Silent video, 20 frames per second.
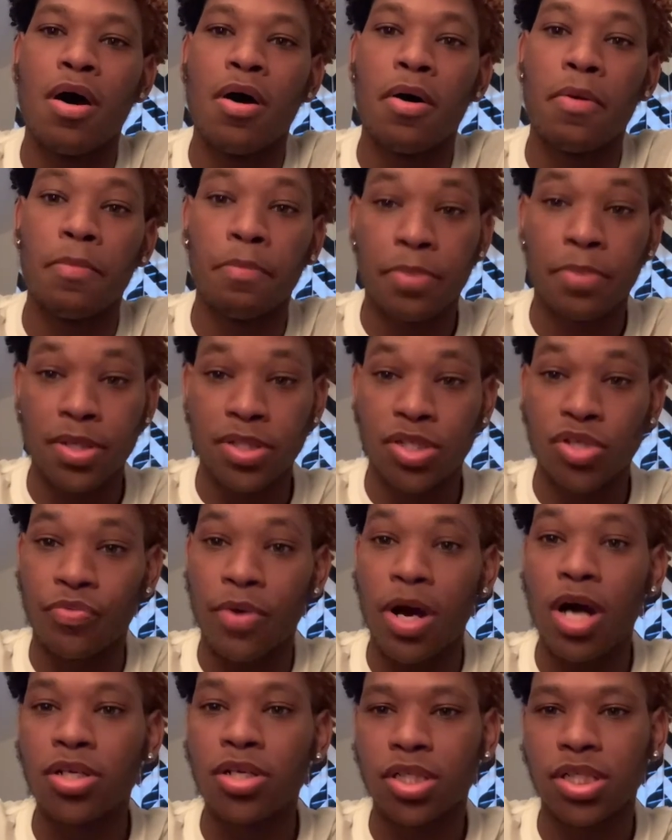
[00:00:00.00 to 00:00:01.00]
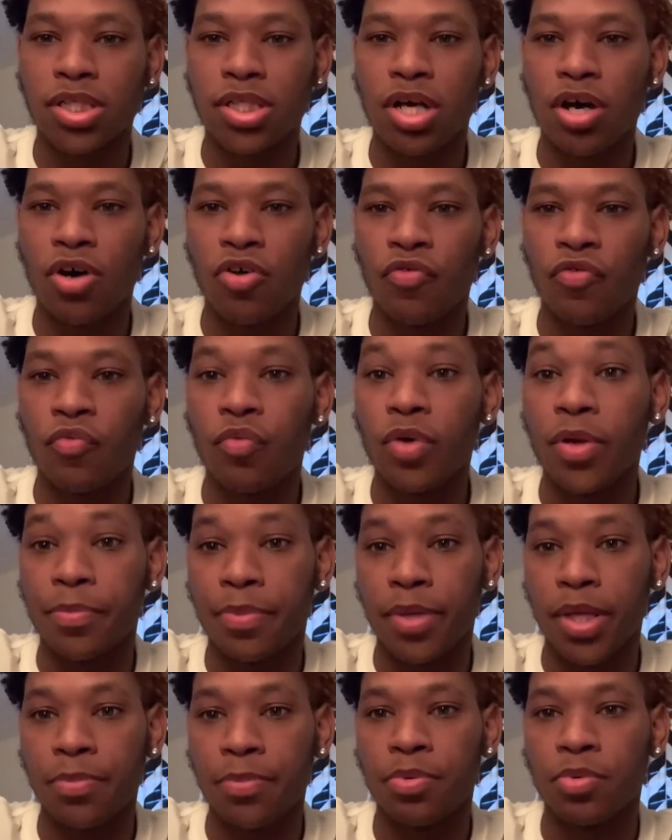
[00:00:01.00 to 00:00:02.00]
but surround yourself with
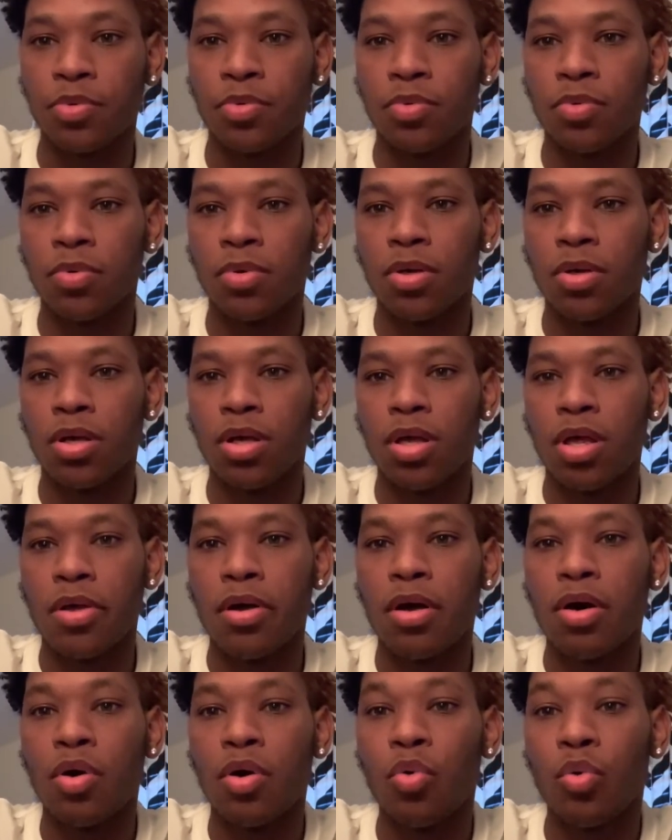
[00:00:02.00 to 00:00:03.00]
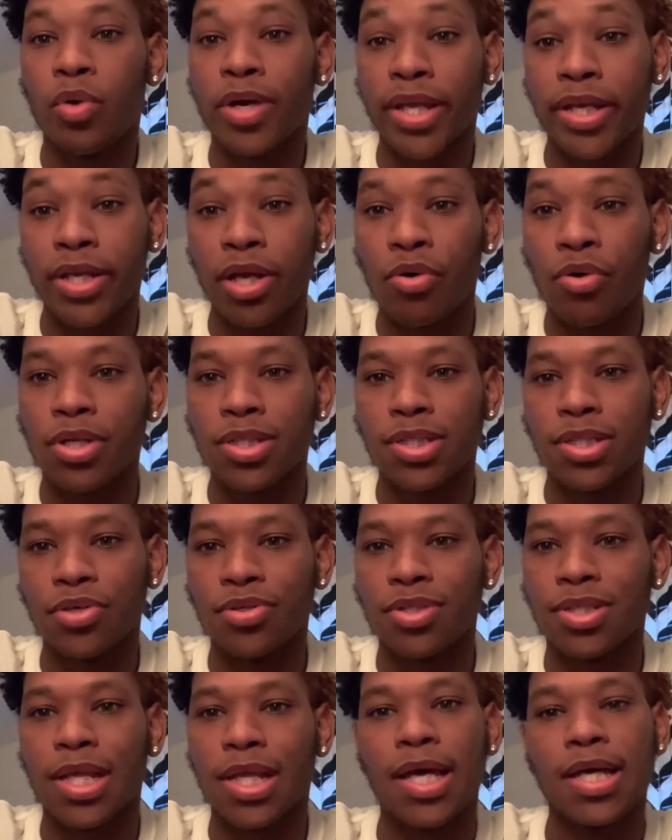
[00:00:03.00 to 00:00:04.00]
people who can notice those
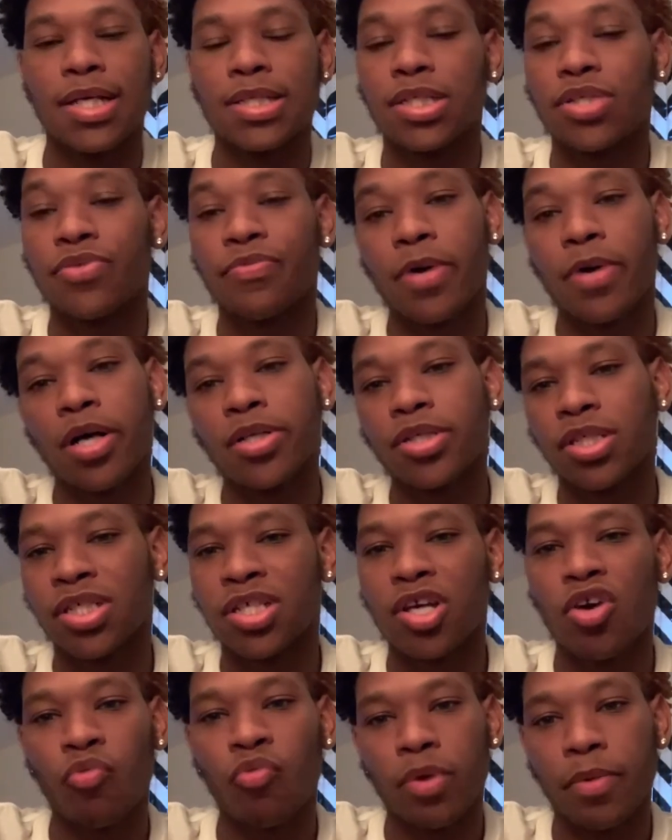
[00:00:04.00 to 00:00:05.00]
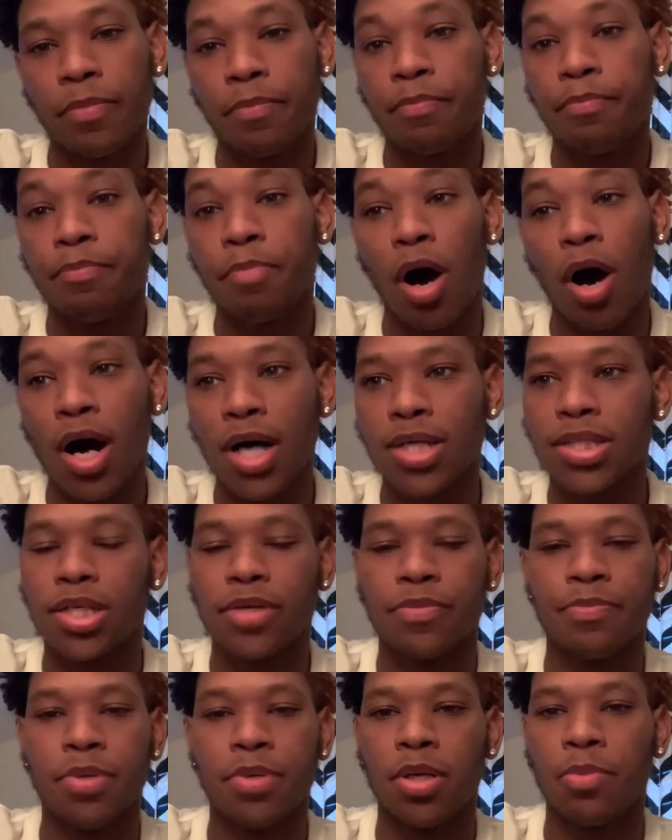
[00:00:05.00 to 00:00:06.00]
things. Surround yourself with positive
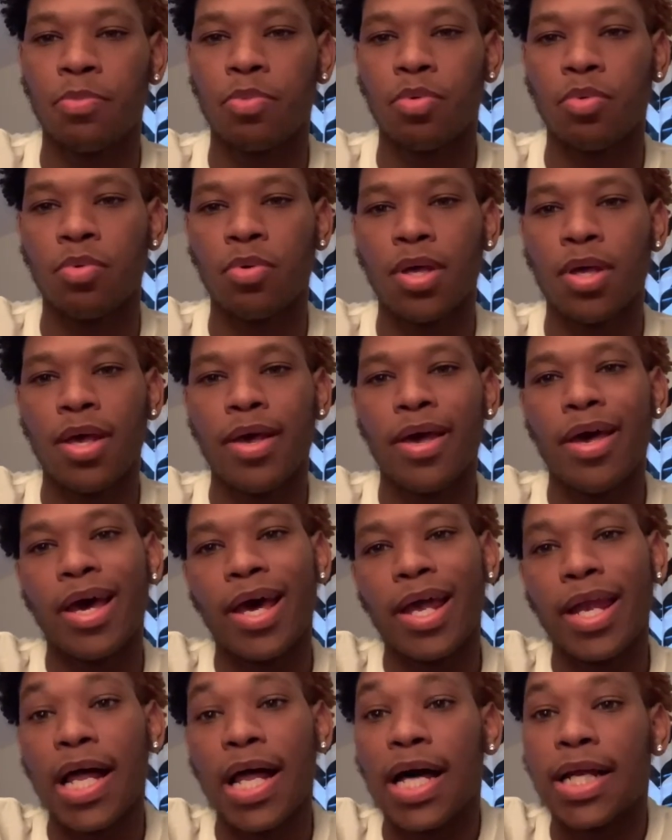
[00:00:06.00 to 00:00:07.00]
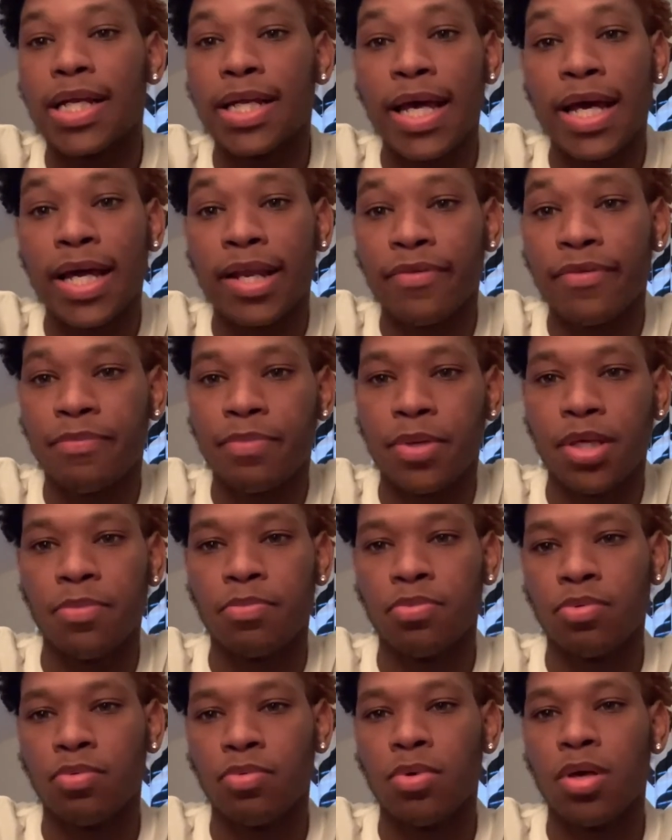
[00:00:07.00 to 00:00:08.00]
people and not negative
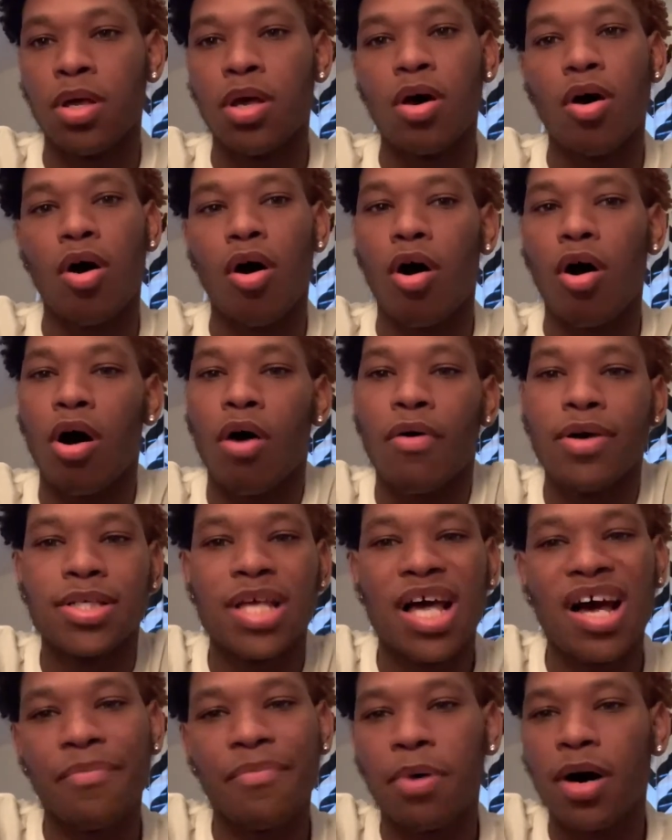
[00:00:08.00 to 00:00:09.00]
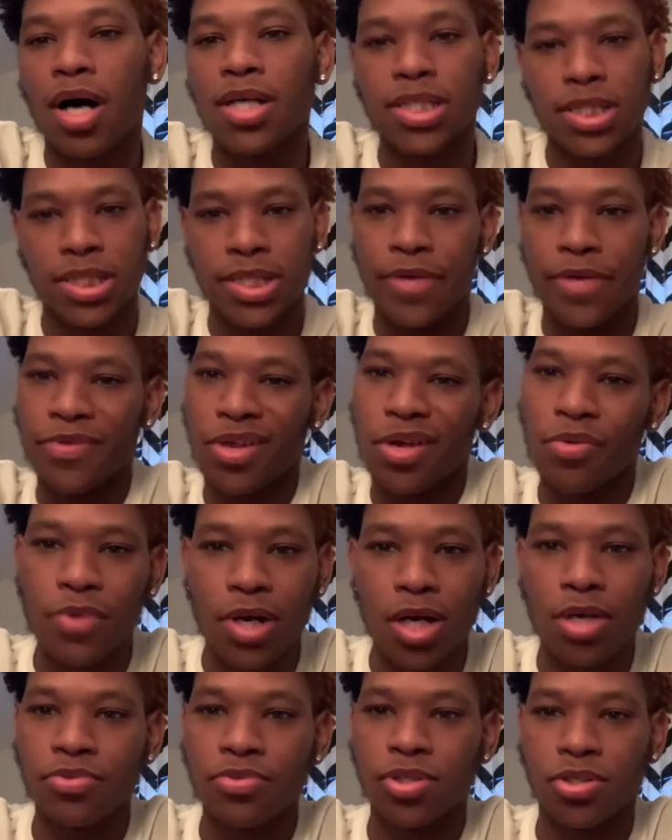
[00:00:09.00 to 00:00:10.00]
people. Always have positivity
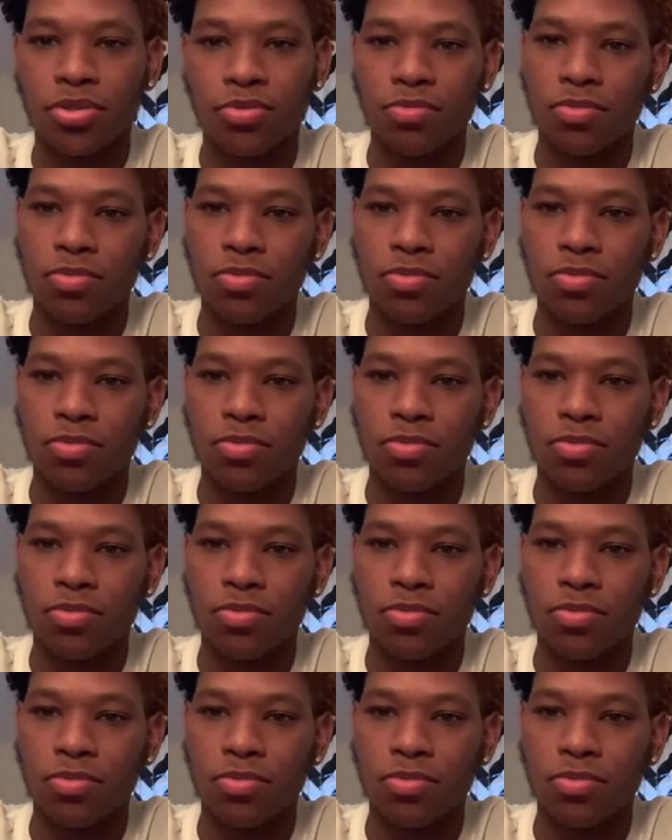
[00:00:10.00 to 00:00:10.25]
around you.